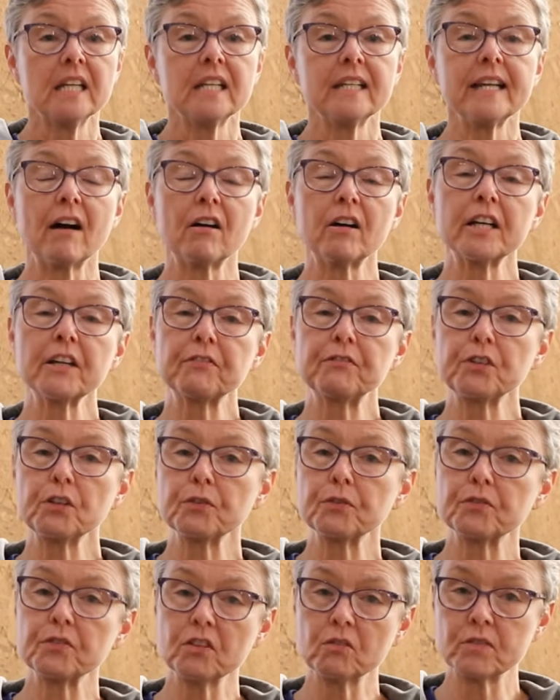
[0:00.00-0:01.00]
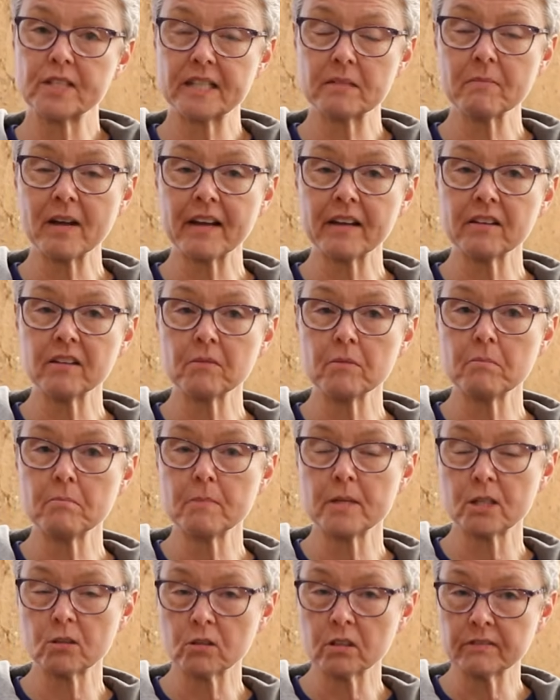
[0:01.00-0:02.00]
Now, if you've seen my
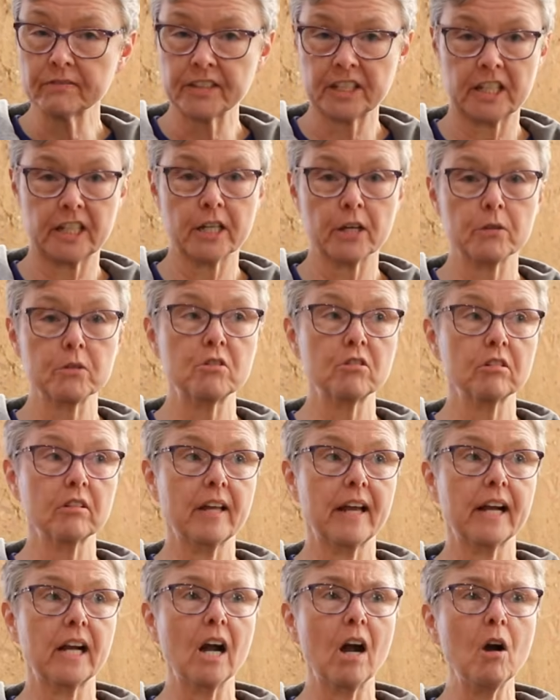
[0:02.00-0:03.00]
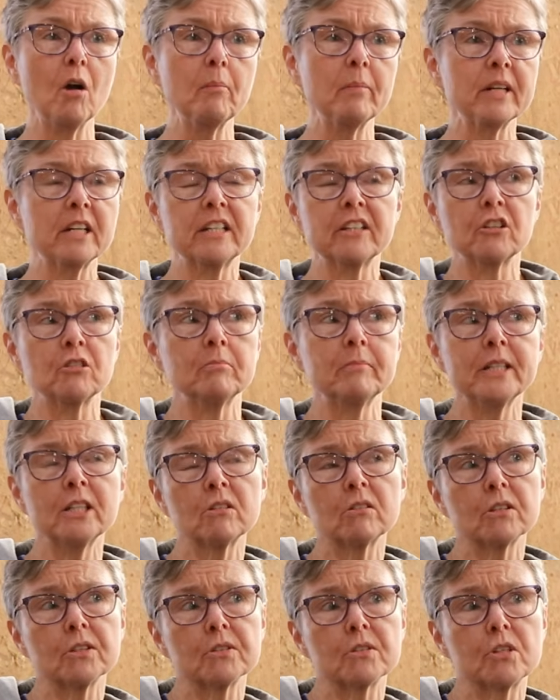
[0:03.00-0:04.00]
mineral videos, you're like, oh, but in your
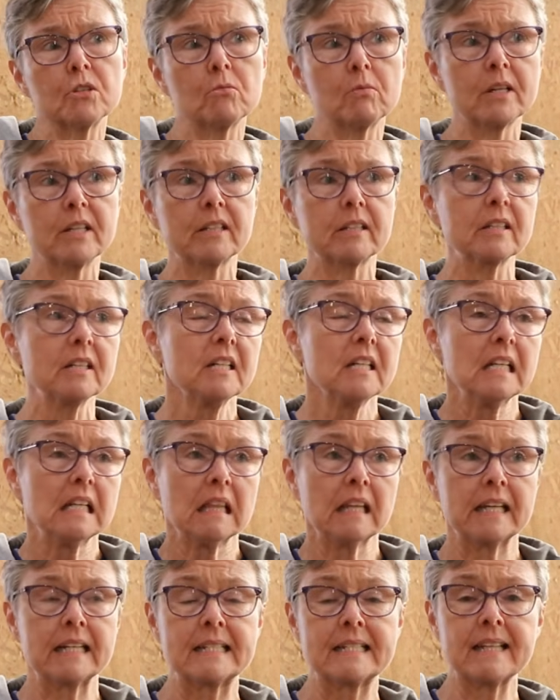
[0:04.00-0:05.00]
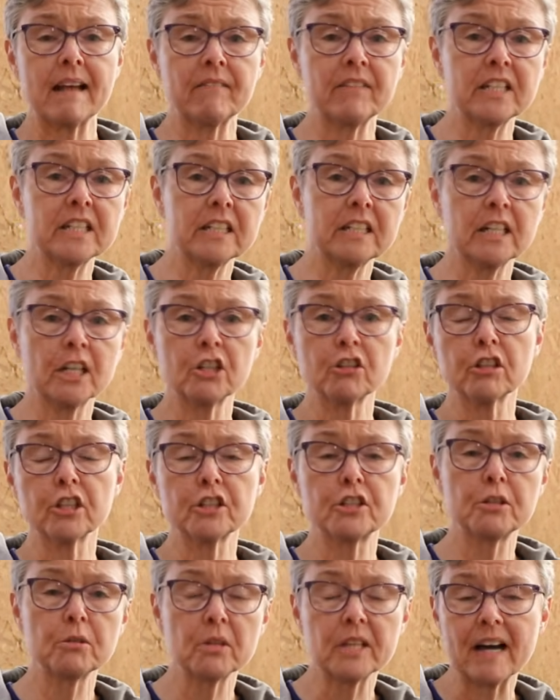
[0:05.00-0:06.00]
minerals you want like
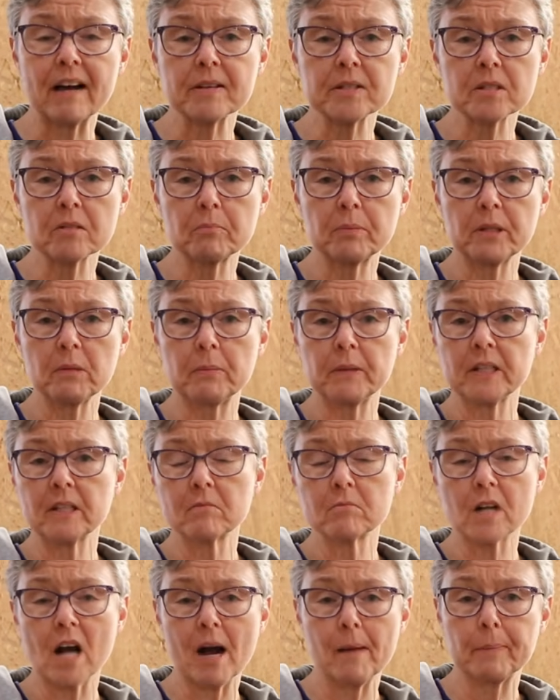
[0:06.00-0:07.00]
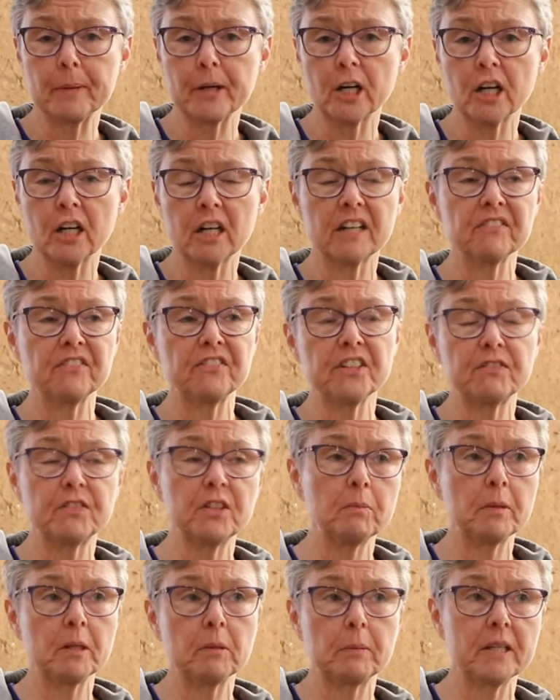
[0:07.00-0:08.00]
1700, 2000 ppm copper and
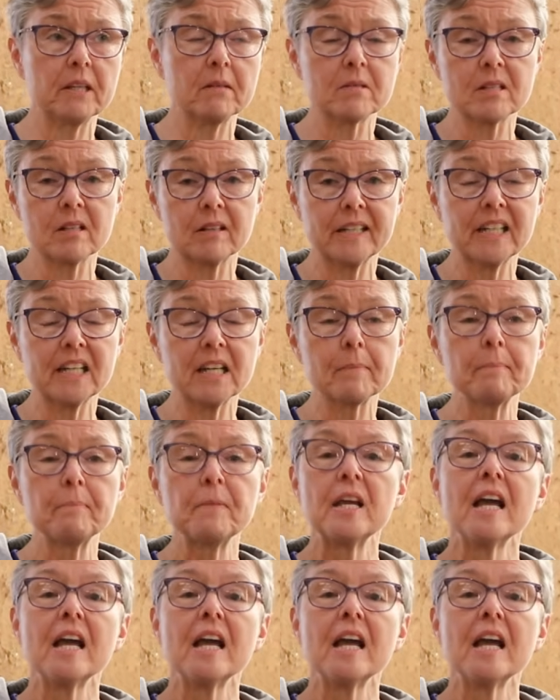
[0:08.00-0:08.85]
50 ppm selenium.